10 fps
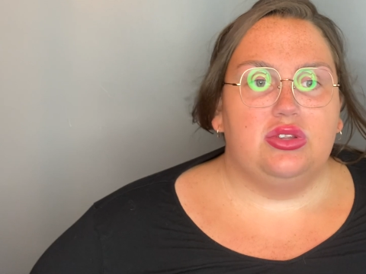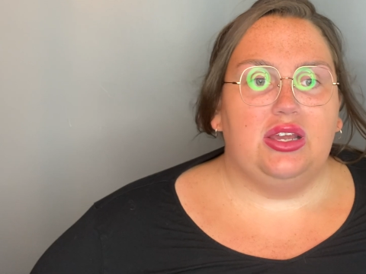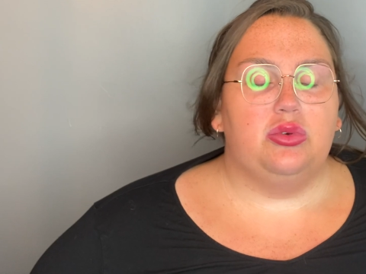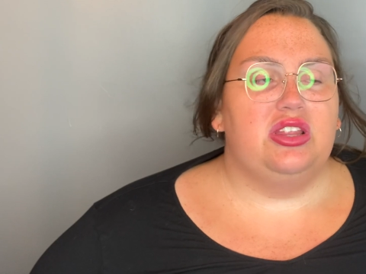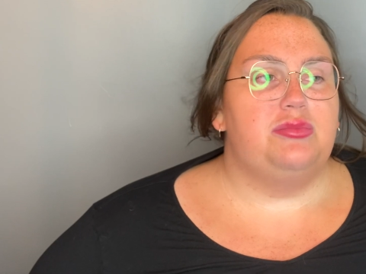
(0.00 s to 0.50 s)

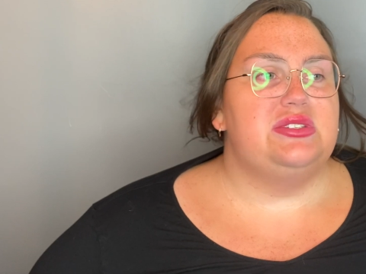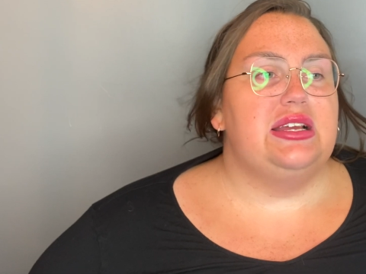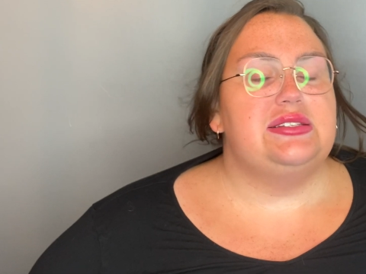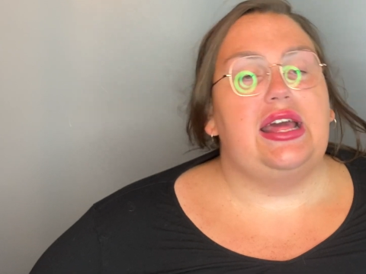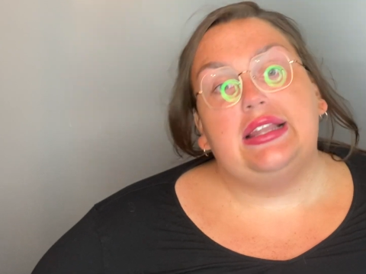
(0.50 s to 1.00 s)
liquid
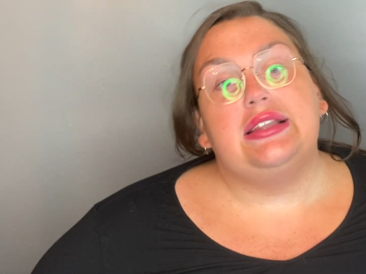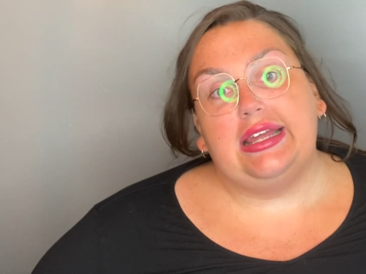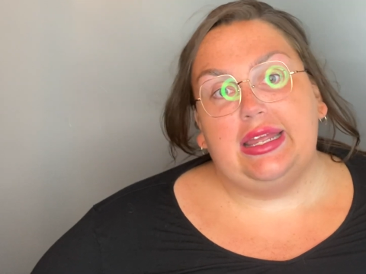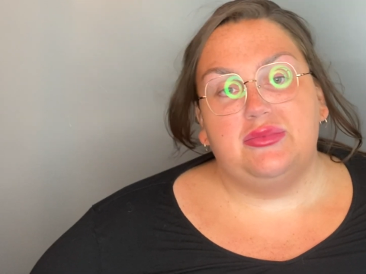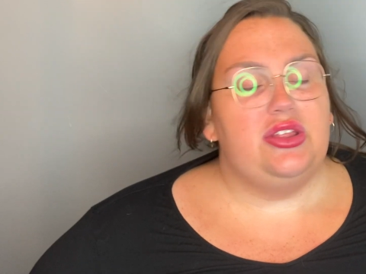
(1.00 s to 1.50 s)
lipsticks that
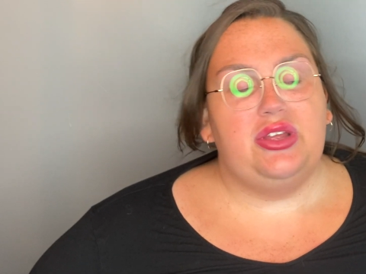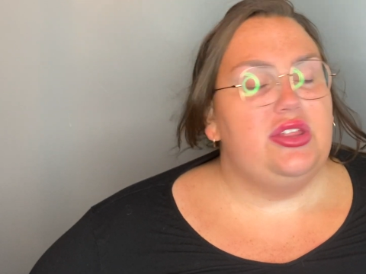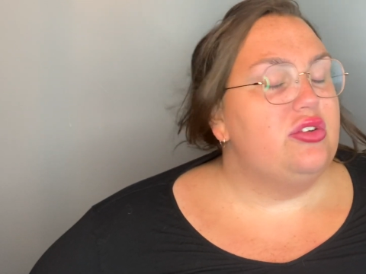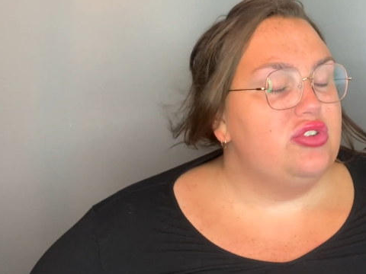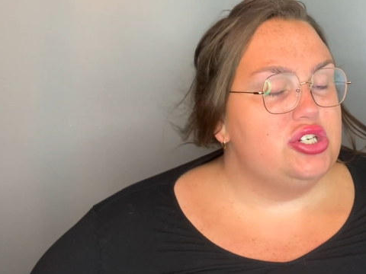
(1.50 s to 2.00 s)
claim to be the
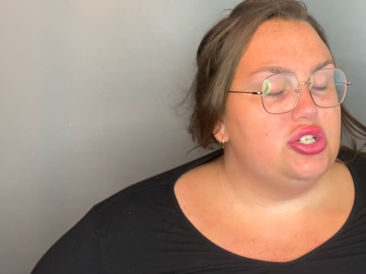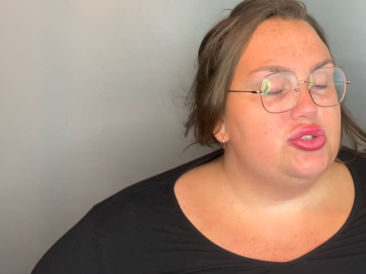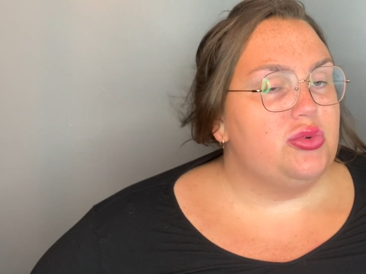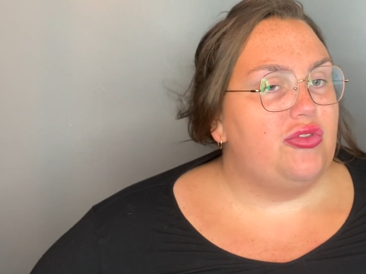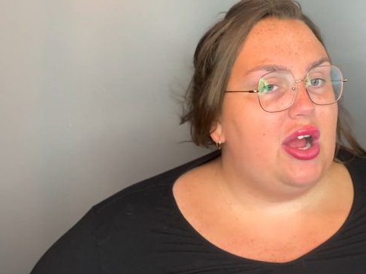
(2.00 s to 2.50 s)
original
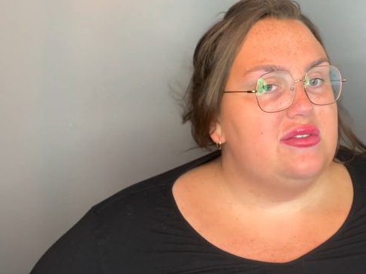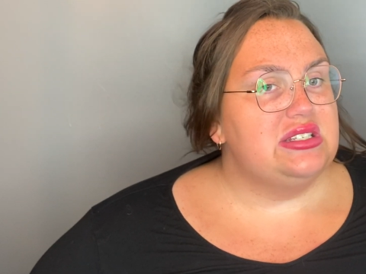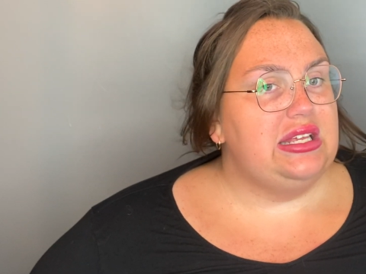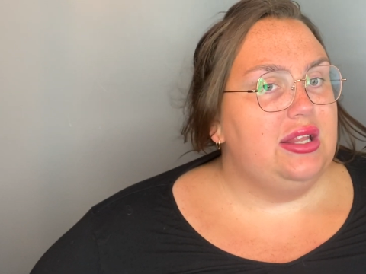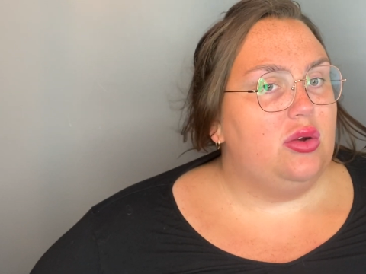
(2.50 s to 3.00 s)

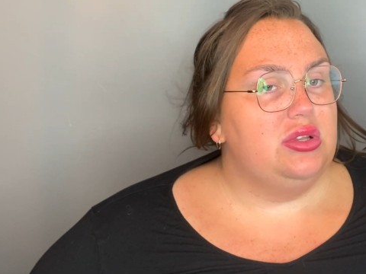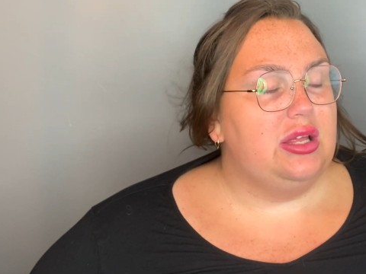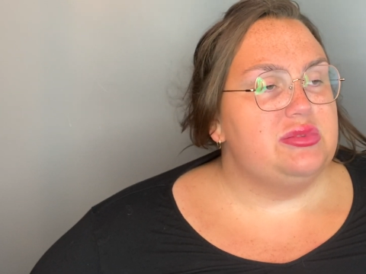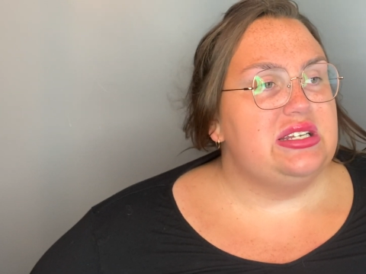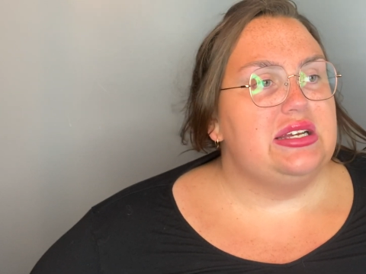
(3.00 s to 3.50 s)
Swarovski liquid
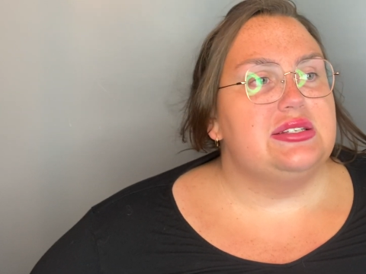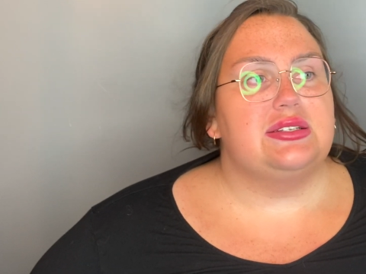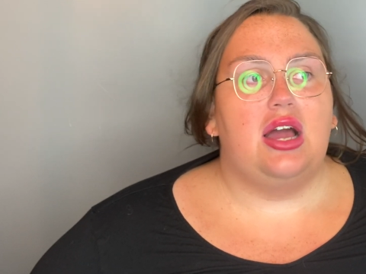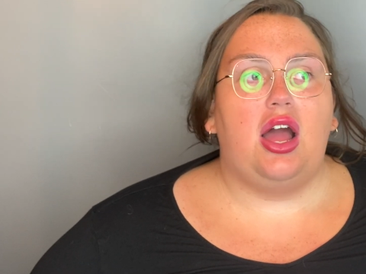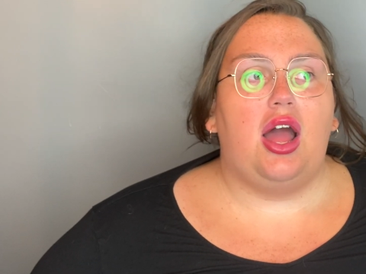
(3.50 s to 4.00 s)
lipsticks.
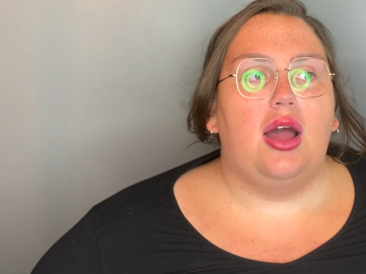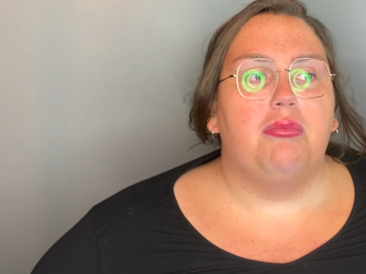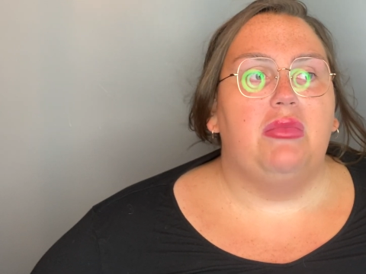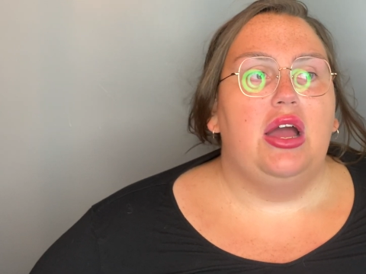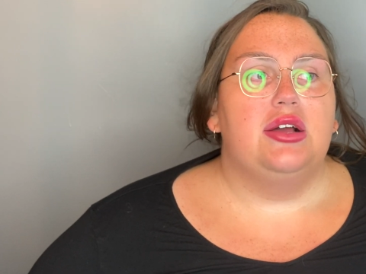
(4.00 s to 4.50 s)

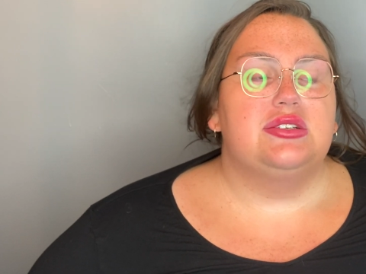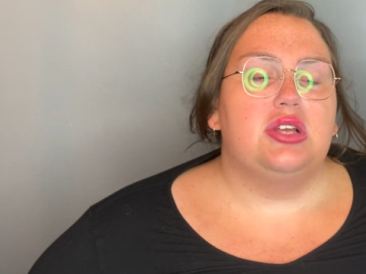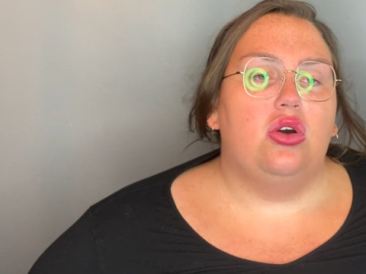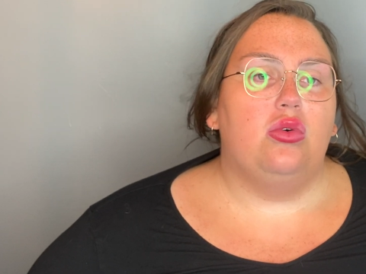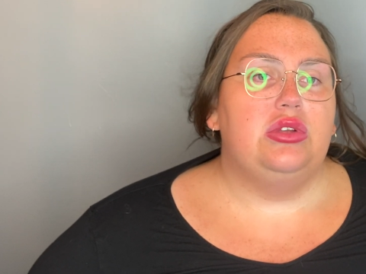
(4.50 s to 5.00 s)

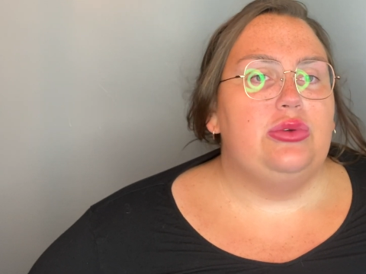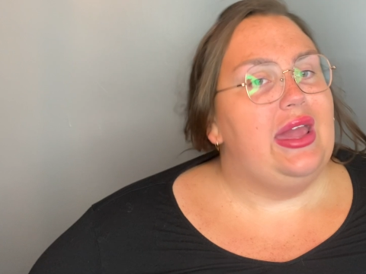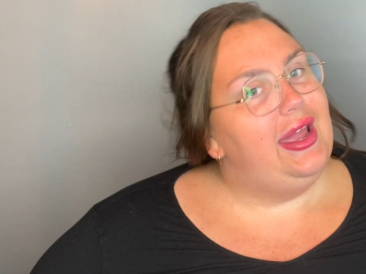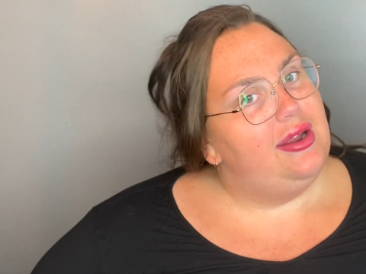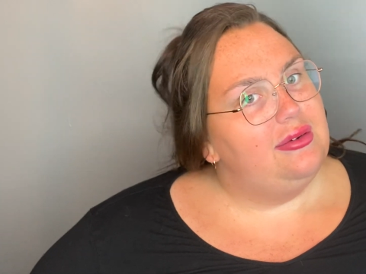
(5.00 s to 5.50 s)
So you
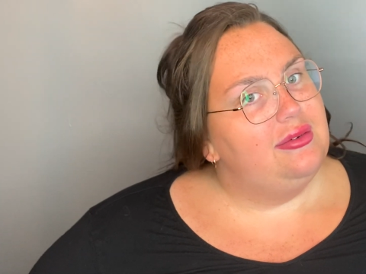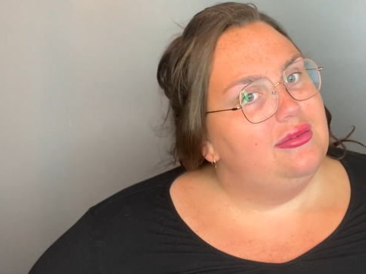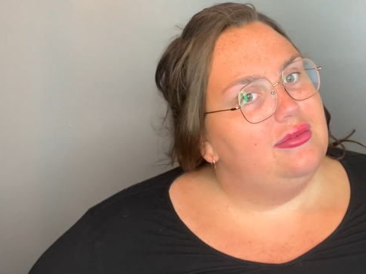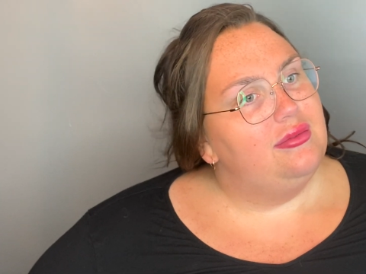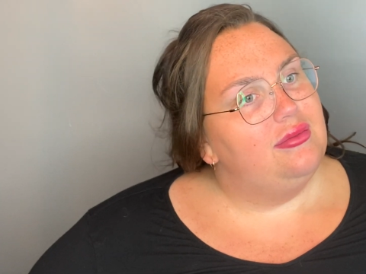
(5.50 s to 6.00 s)
can't
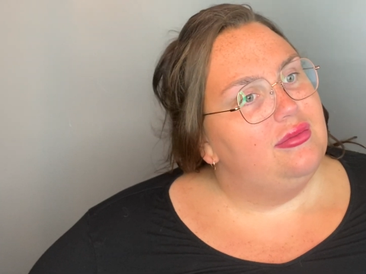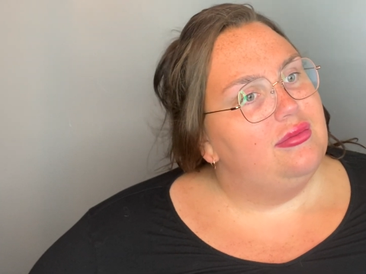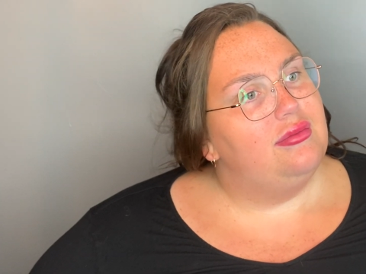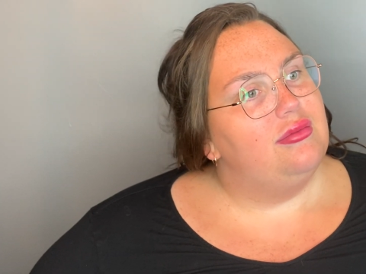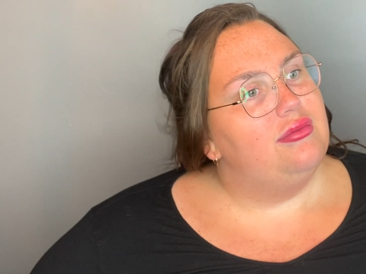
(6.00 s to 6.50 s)

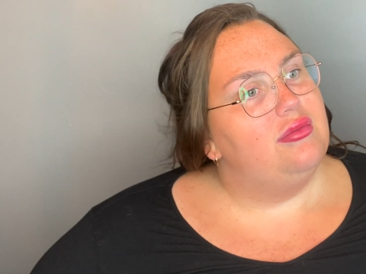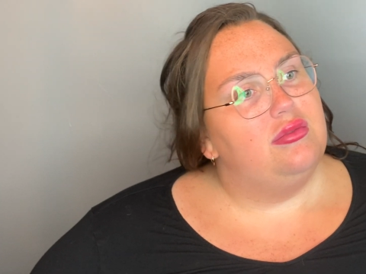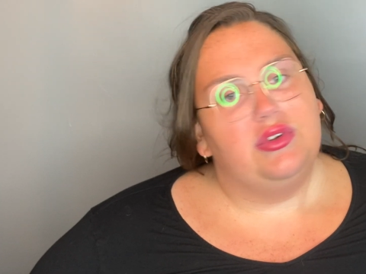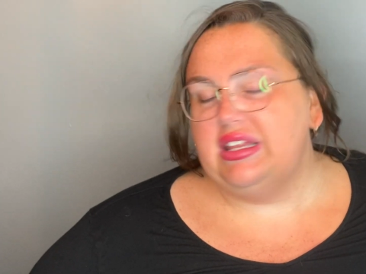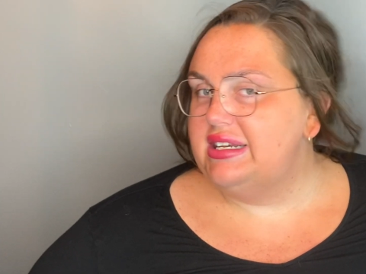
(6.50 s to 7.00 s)

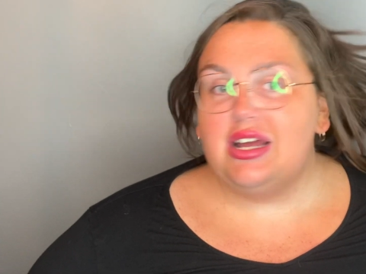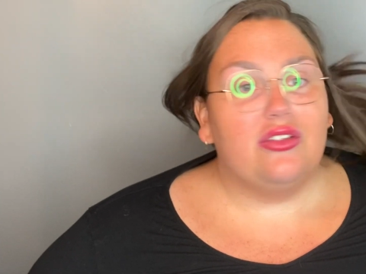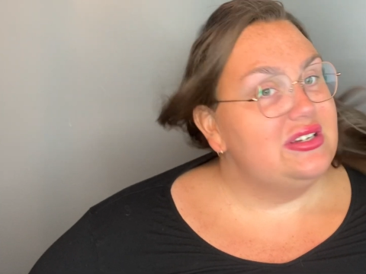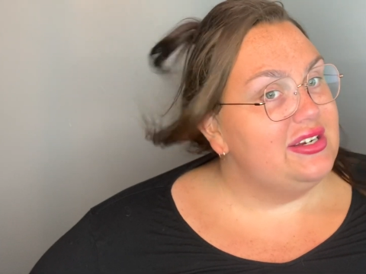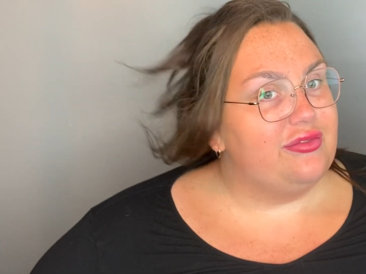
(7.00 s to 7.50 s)
really tell
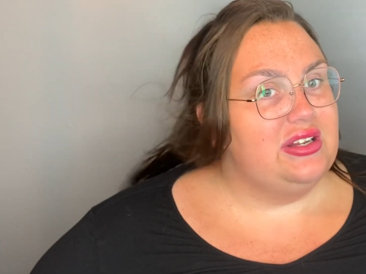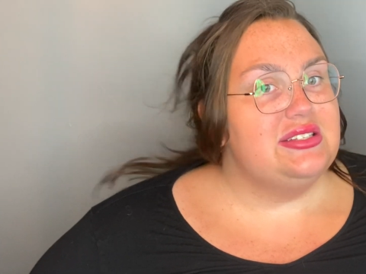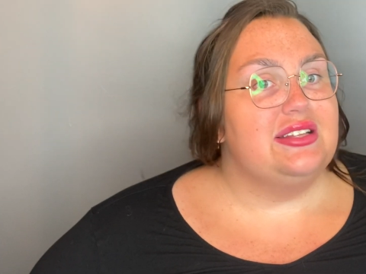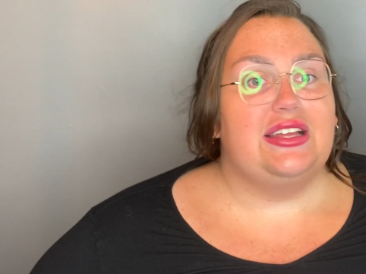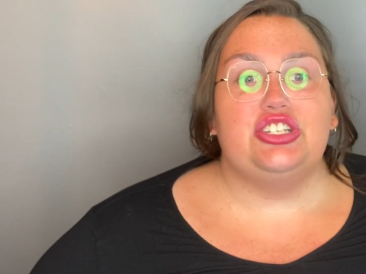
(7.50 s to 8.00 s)
the difference
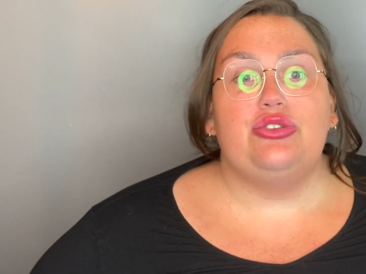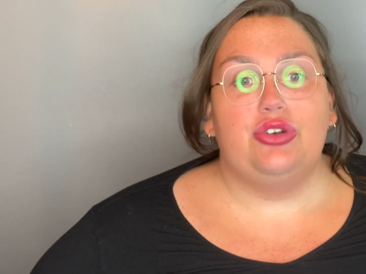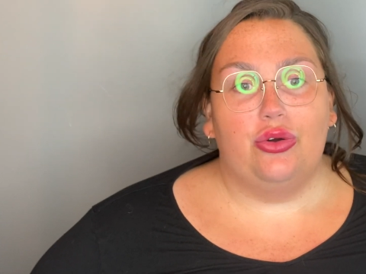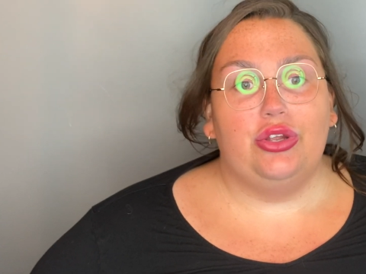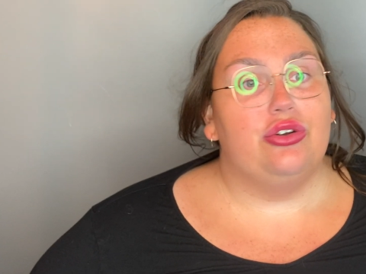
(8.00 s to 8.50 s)
unless you
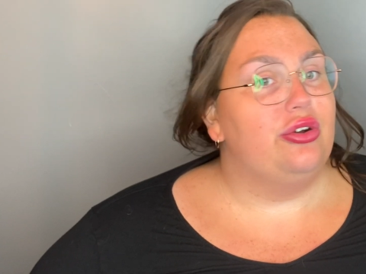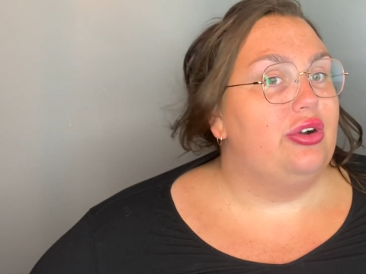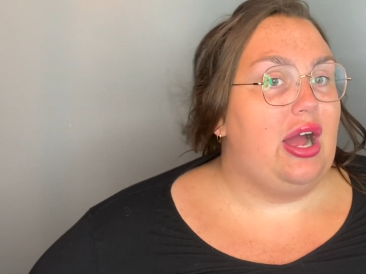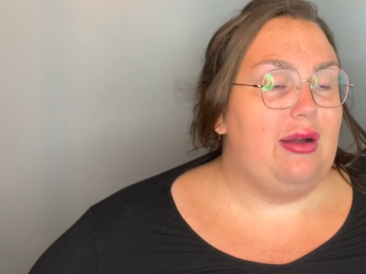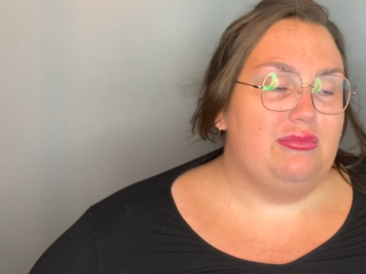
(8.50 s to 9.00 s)
know your
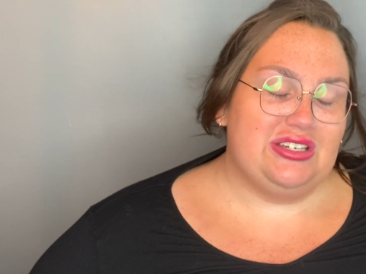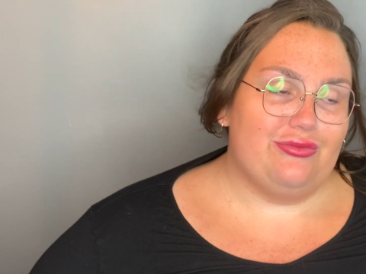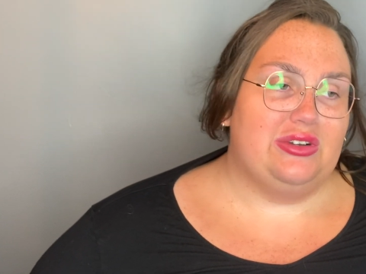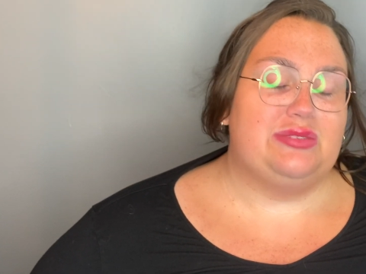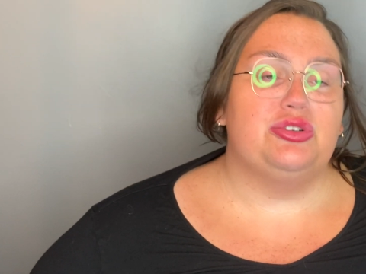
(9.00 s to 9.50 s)

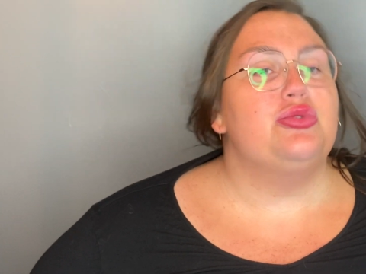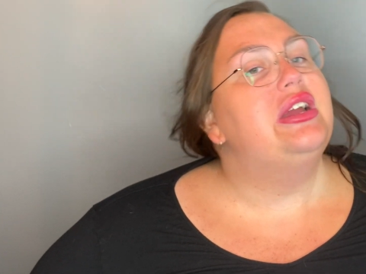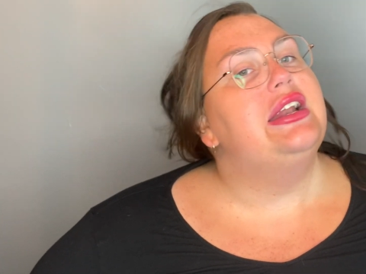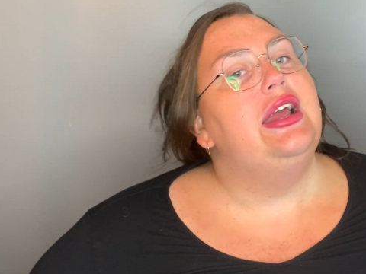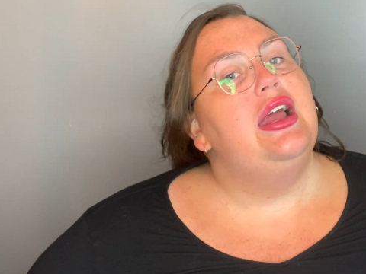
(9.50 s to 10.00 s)
difference between